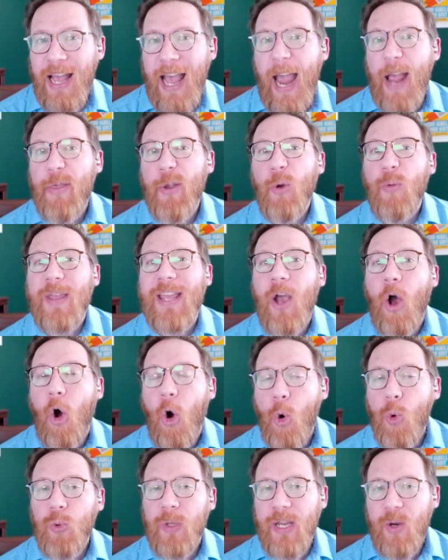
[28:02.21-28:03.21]
and they're the
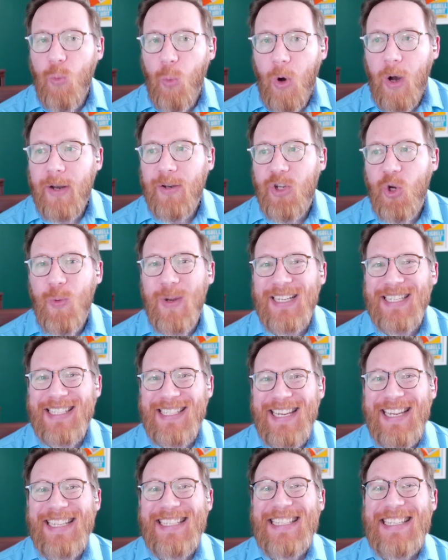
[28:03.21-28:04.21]
only one to
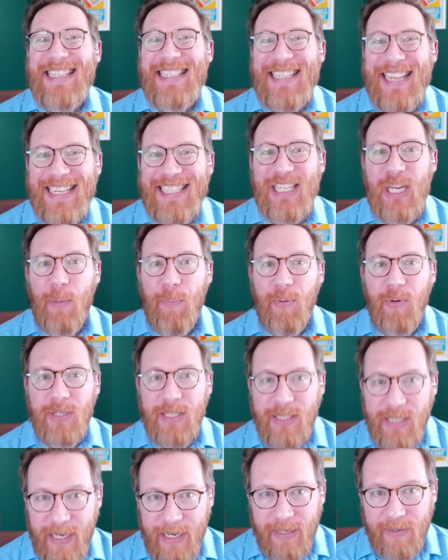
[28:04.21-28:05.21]
exceed
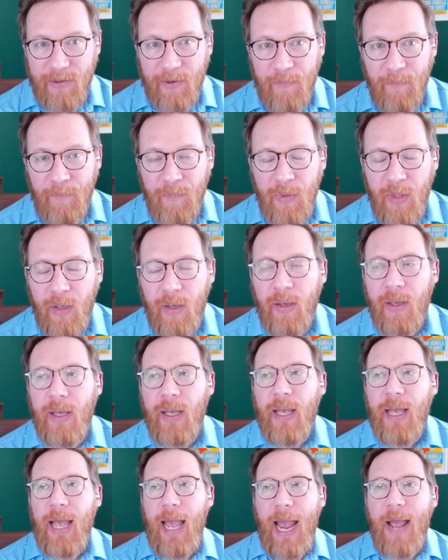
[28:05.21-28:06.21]
60%.
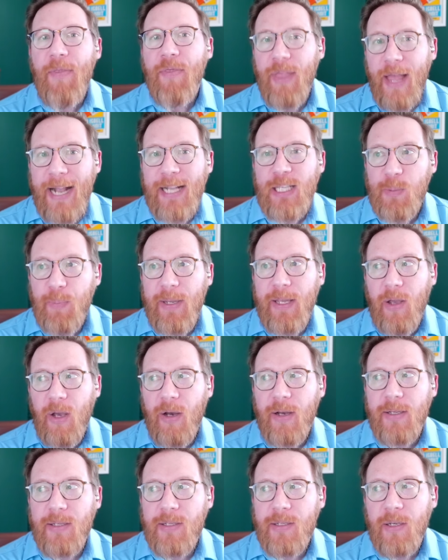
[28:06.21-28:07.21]
And that's
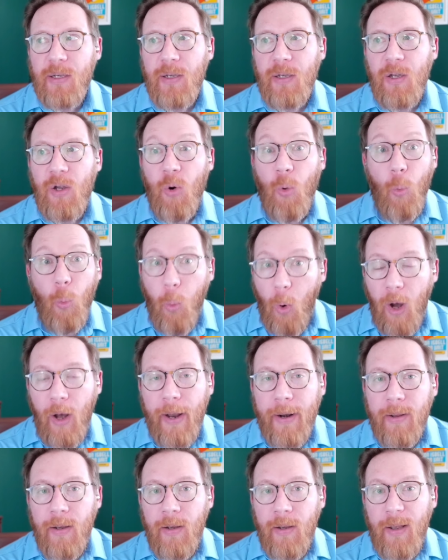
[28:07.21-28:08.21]
because,
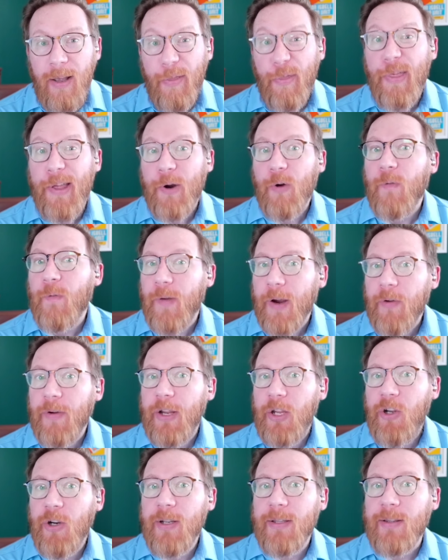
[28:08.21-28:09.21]
1, they're very
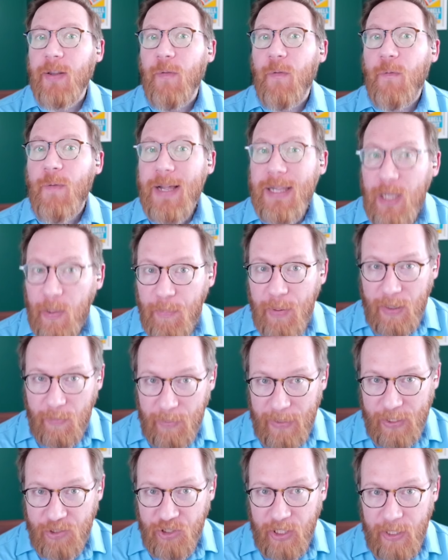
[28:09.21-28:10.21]
good at developing
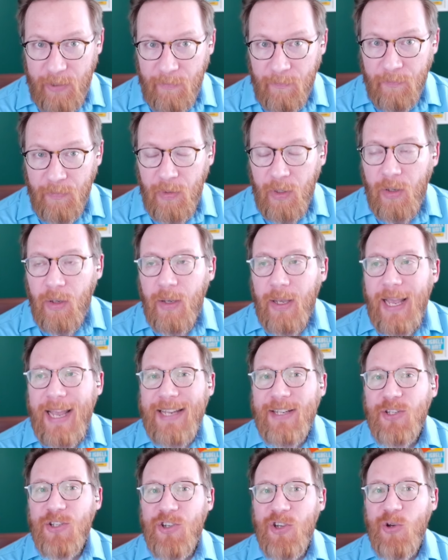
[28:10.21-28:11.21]
pitching,
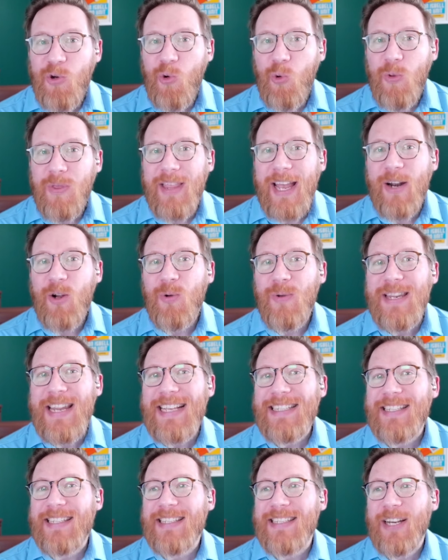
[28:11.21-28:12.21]
and 2, they don't
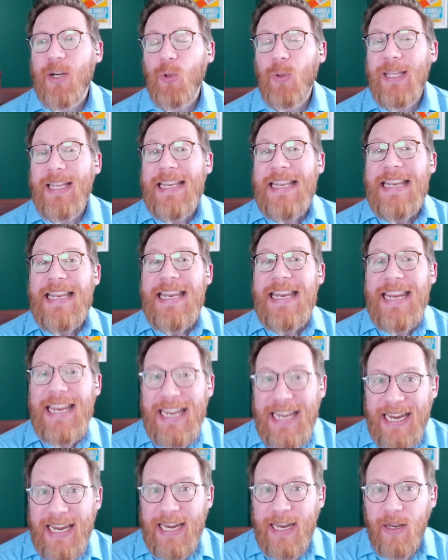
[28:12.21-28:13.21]
necessarily
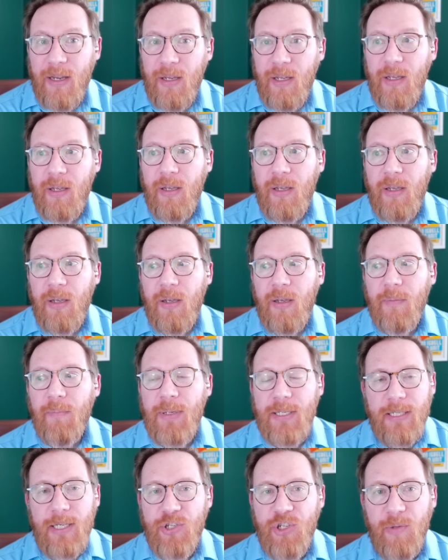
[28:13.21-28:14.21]
need
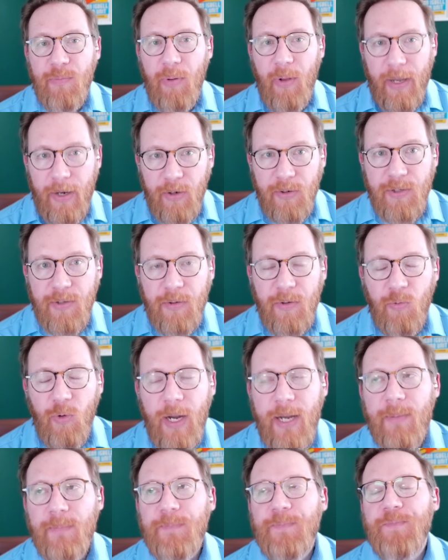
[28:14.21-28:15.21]
position players, right?